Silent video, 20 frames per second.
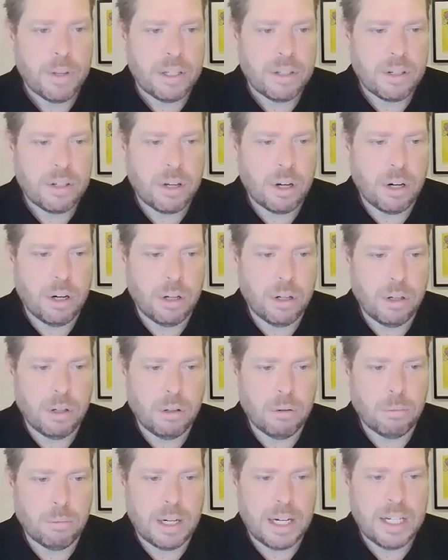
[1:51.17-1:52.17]
let's go
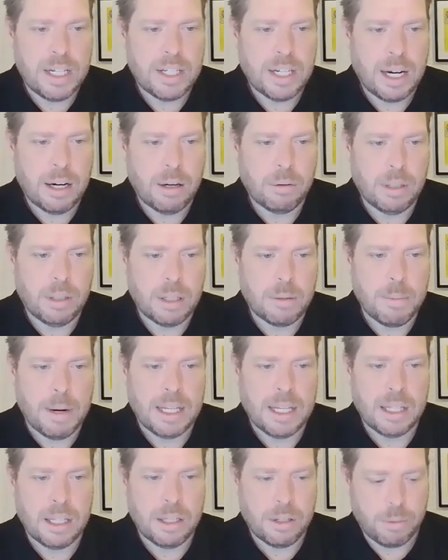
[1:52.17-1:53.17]
retail. Let's
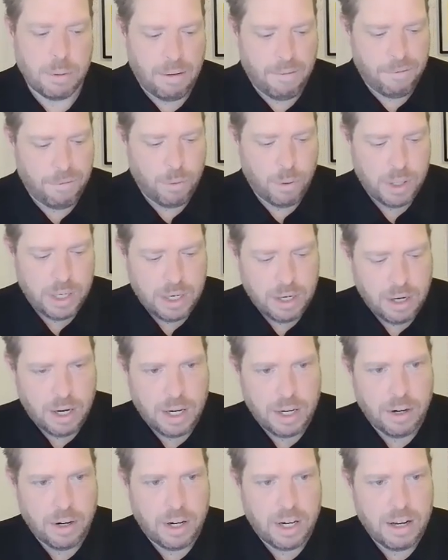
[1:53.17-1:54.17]
make this one
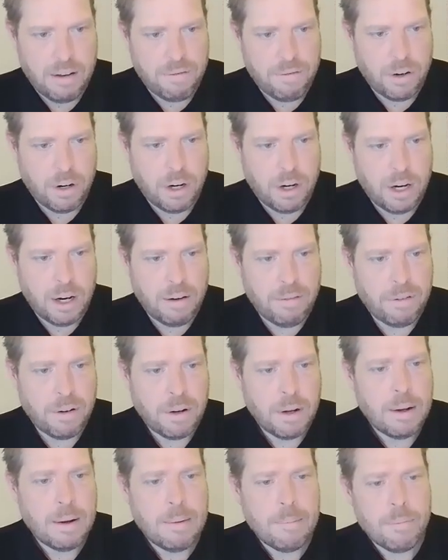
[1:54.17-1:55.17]
$49.95.
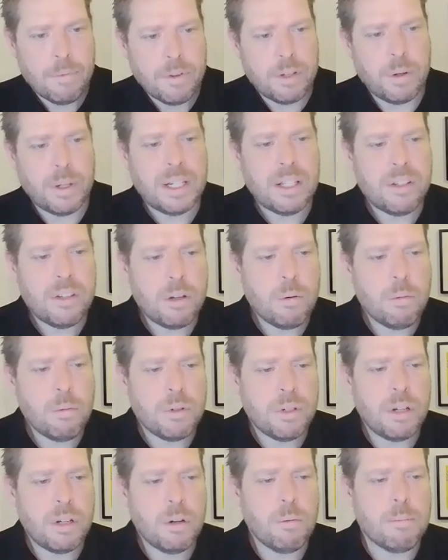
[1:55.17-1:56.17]
So I can
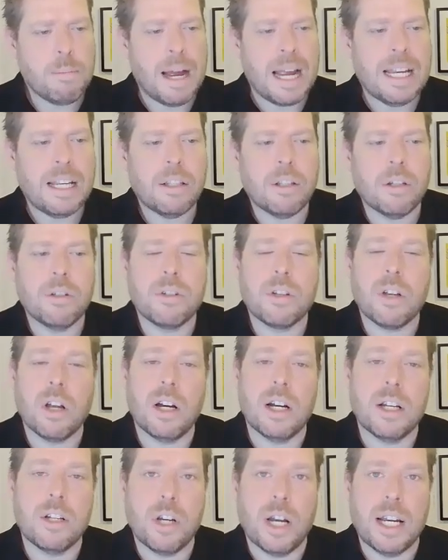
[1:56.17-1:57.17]
still make those
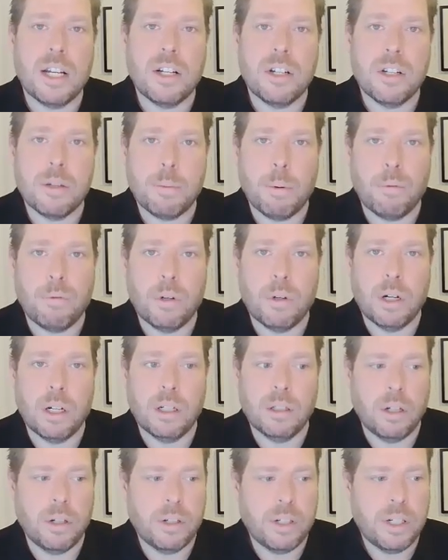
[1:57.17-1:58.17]
kind of changes before
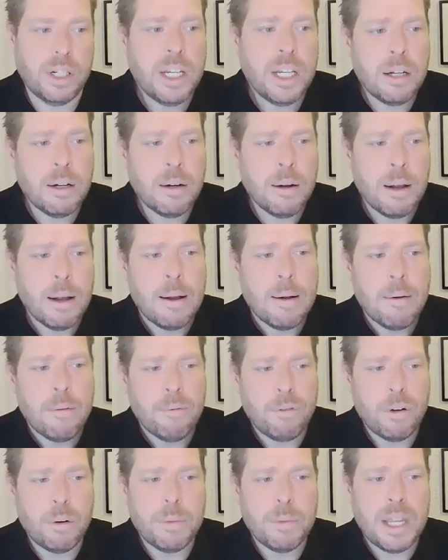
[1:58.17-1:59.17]
I load it in.
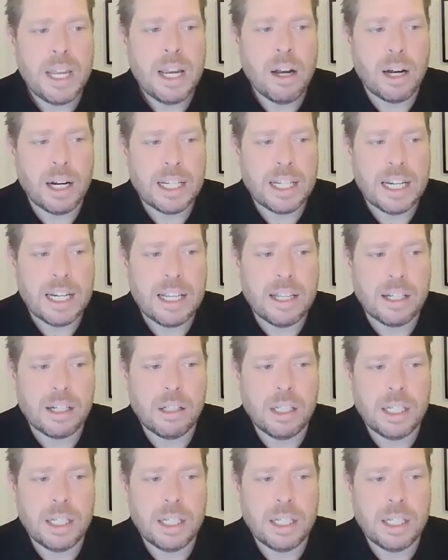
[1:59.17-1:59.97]
From there, I can either